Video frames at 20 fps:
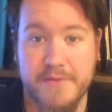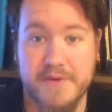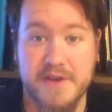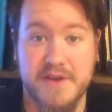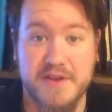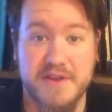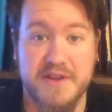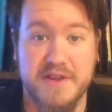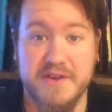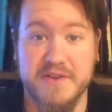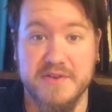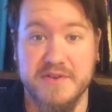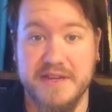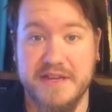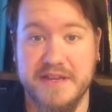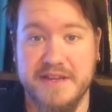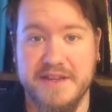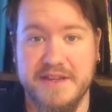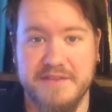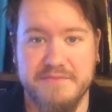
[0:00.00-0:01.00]
Well,
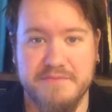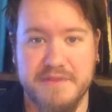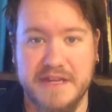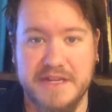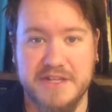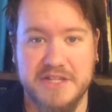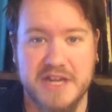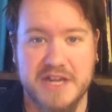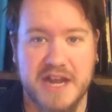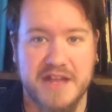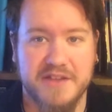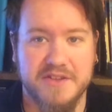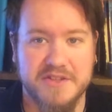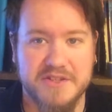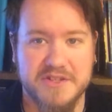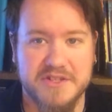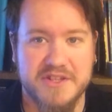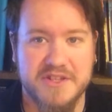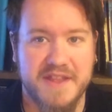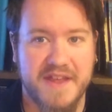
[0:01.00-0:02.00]
he
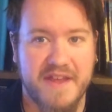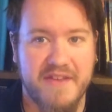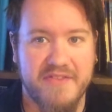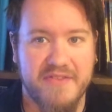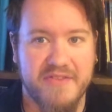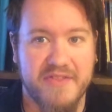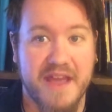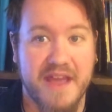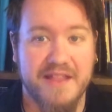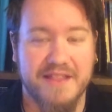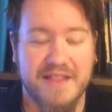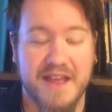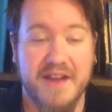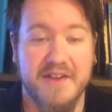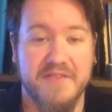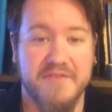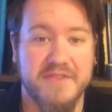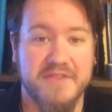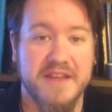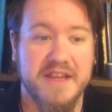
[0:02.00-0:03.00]
challenged that
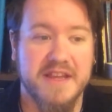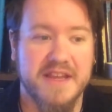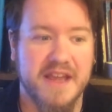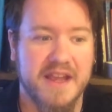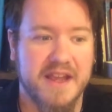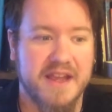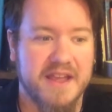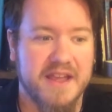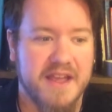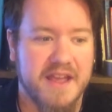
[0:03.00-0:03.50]
line of thinking,